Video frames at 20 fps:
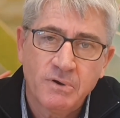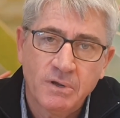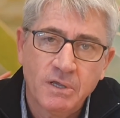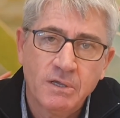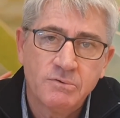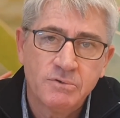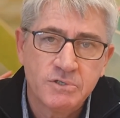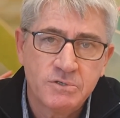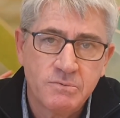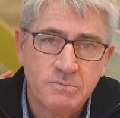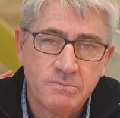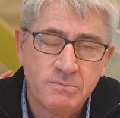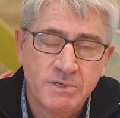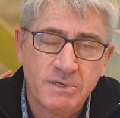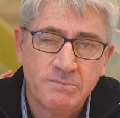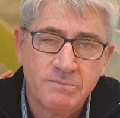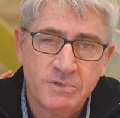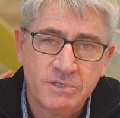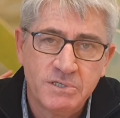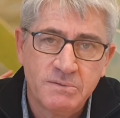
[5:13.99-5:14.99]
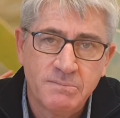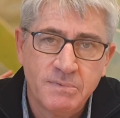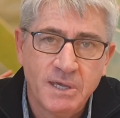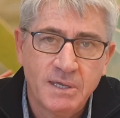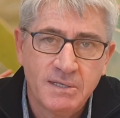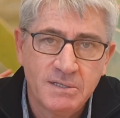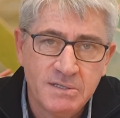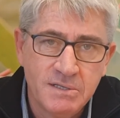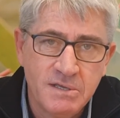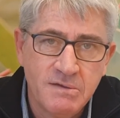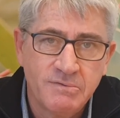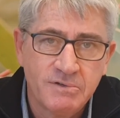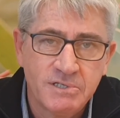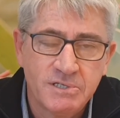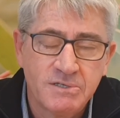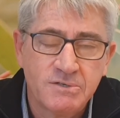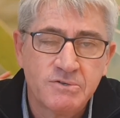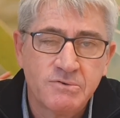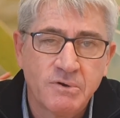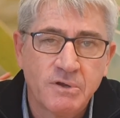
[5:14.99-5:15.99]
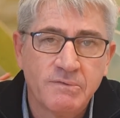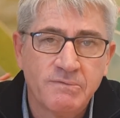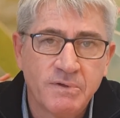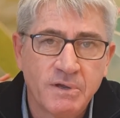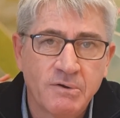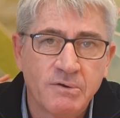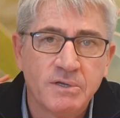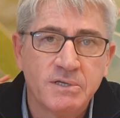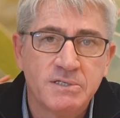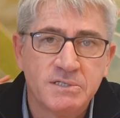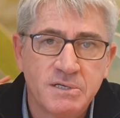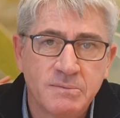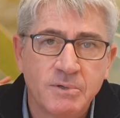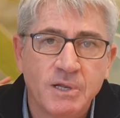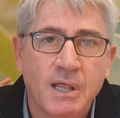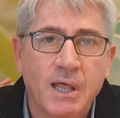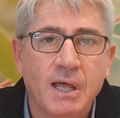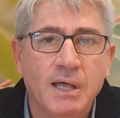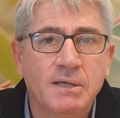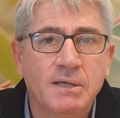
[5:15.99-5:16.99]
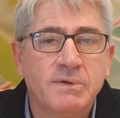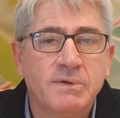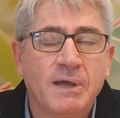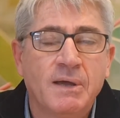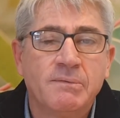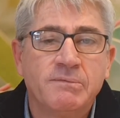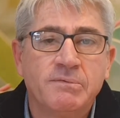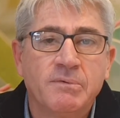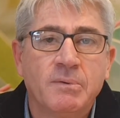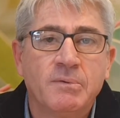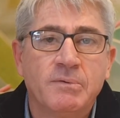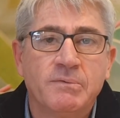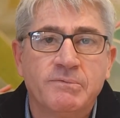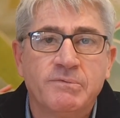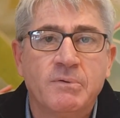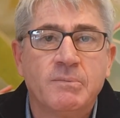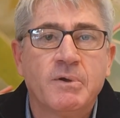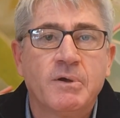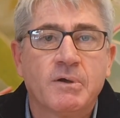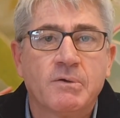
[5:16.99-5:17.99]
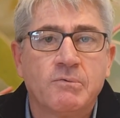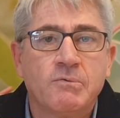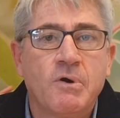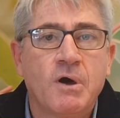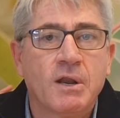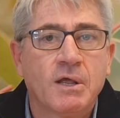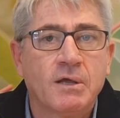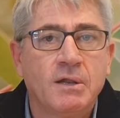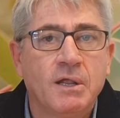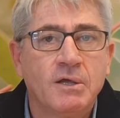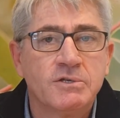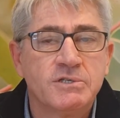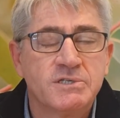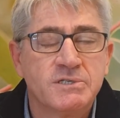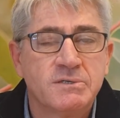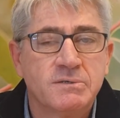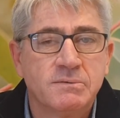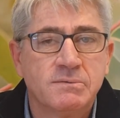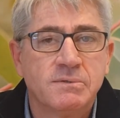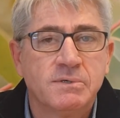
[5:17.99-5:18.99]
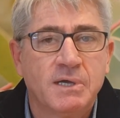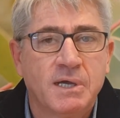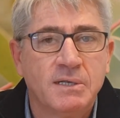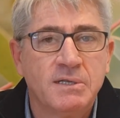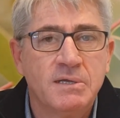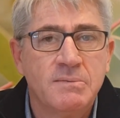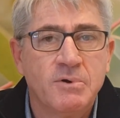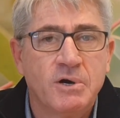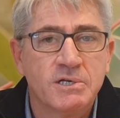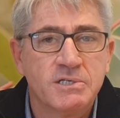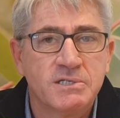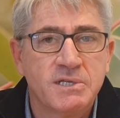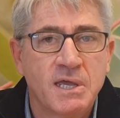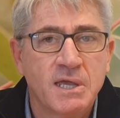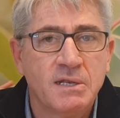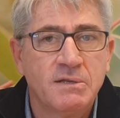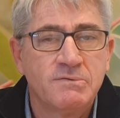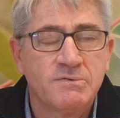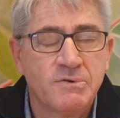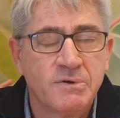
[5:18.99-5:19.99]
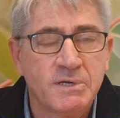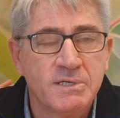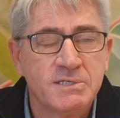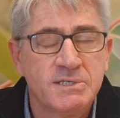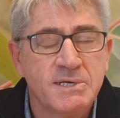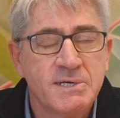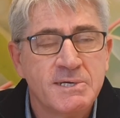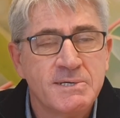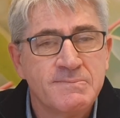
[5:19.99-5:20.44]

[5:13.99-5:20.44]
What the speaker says: It was a magnificent tree, very similar from a quite a close nearby stand of trees.